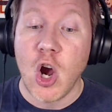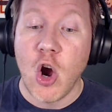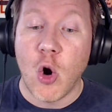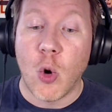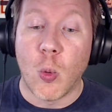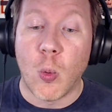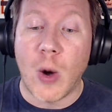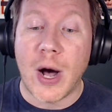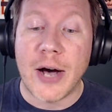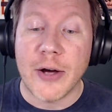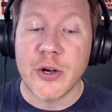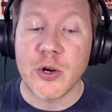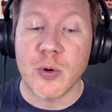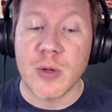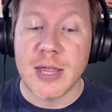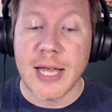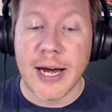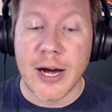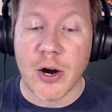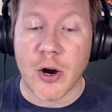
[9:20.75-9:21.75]
While you're
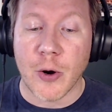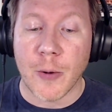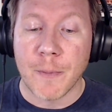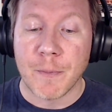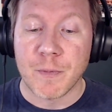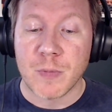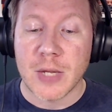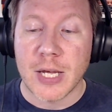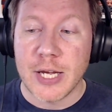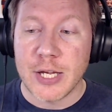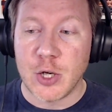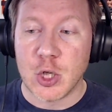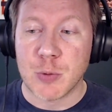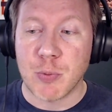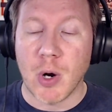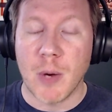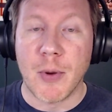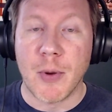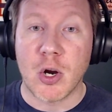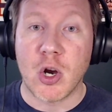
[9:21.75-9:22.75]
there, use
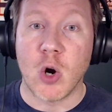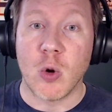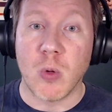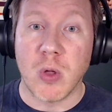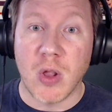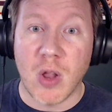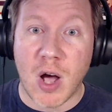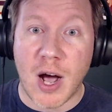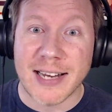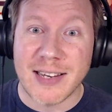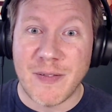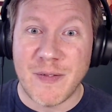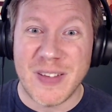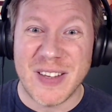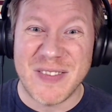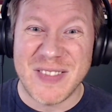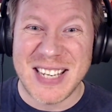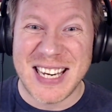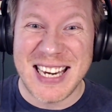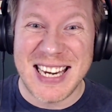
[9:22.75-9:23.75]
promo code
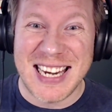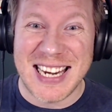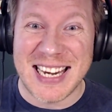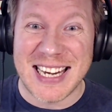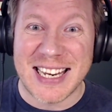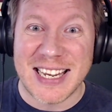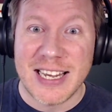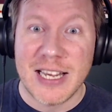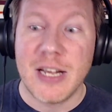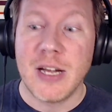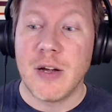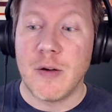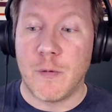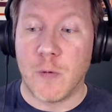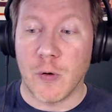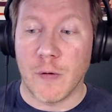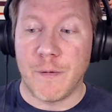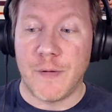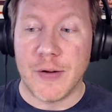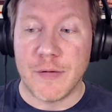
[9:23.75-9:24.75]
LOCKED15 for
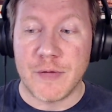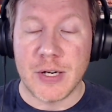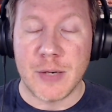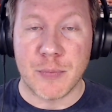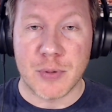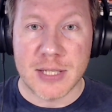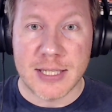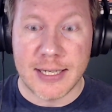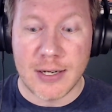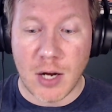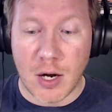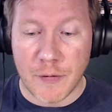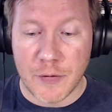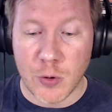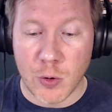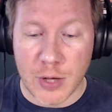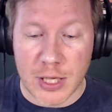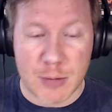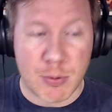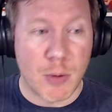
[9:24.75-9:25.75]
15% off your
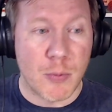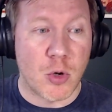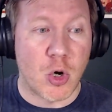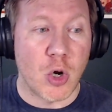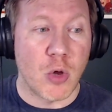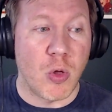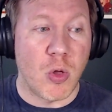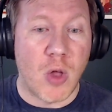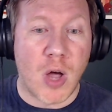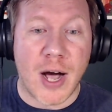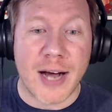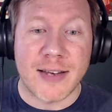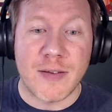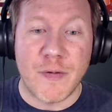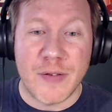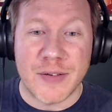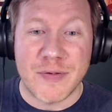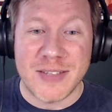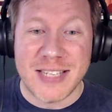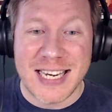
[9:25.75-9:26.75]
order. That's promo code
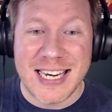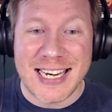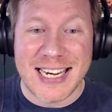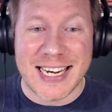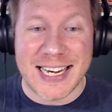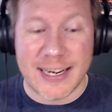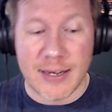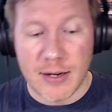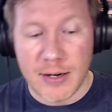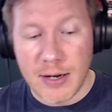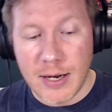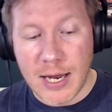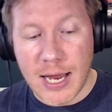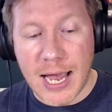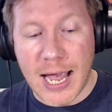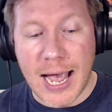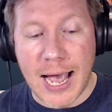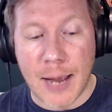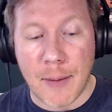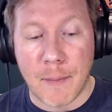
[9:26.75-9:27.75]
LOCKED15
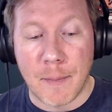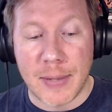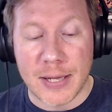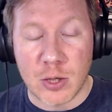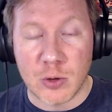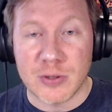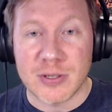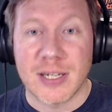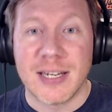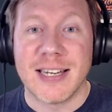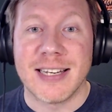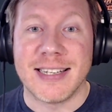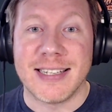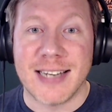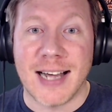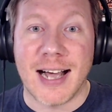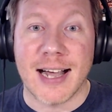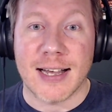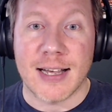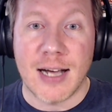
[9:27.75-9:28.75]
at
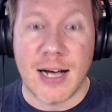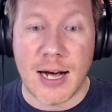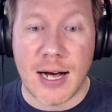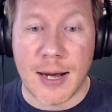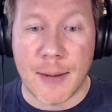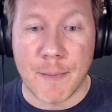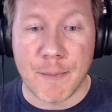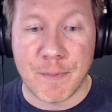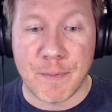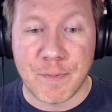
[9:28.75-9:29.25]
Built.com.